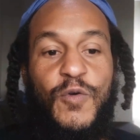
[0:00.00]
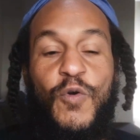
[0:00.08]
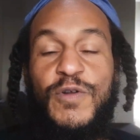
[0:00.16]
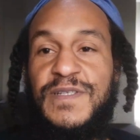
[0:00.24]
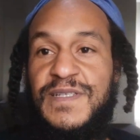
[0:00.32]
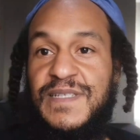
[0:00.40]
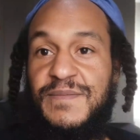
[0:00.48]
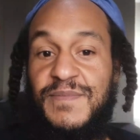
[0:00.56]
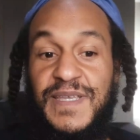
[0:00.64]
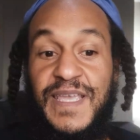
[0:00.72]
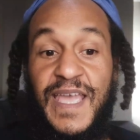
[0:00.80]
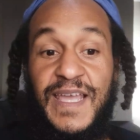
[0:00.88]

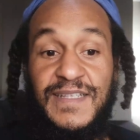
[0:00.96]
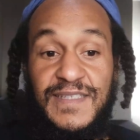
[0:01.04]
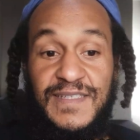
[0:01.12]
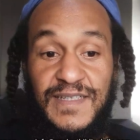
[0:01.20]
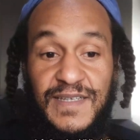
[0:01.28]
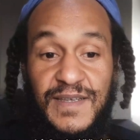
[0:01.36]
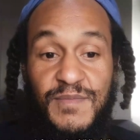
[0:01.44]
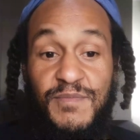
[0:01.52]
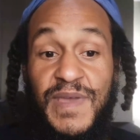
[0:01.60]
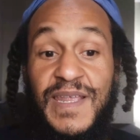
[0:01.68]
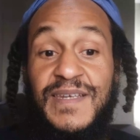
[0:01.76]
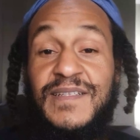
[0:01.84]
autism, cancer,
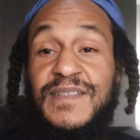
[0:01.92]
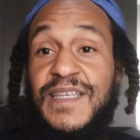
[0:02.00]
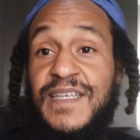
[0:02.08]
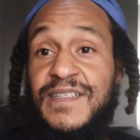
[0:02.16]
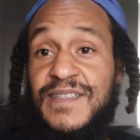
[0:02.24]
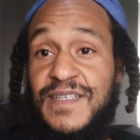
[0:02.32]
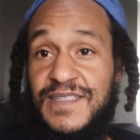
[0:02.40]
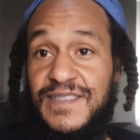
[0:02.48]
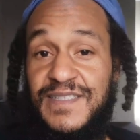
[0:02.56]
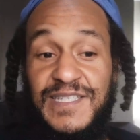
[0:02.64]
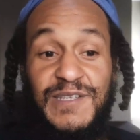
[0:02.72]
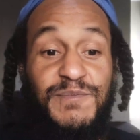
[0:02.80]
mental
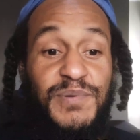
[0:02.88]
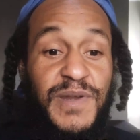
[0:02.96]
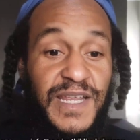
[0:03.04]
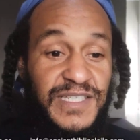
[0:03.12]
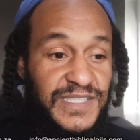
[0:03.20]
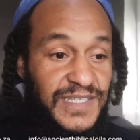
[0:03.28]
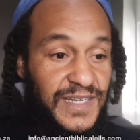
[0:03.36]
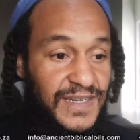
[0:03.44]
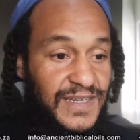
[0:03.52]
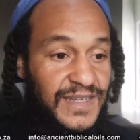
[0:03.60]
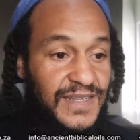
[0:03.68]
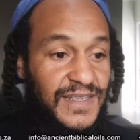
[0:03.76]
illness,
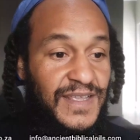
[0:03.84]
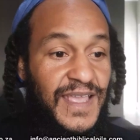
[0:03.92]
depression,